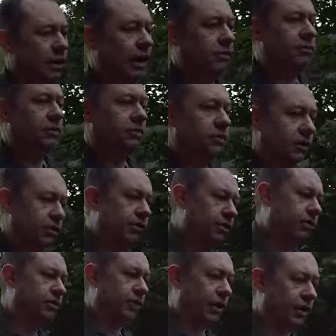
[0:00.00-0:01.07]
After I finished
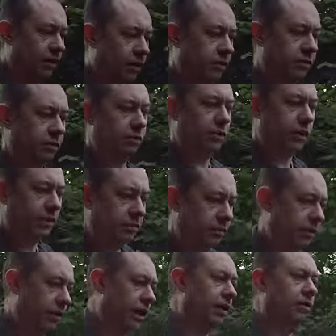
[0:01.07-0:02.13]
in Cheddar, sorted
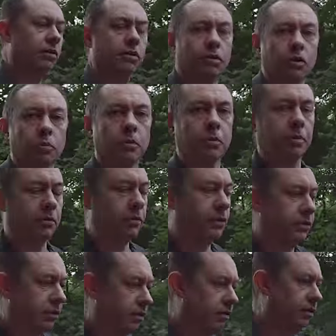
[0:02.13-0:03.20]
everything out, got all my
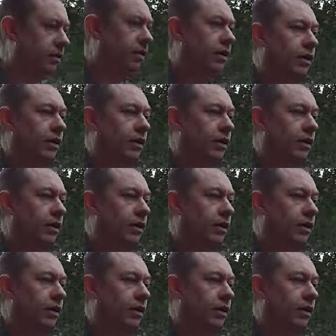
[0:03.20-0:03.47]
provisions,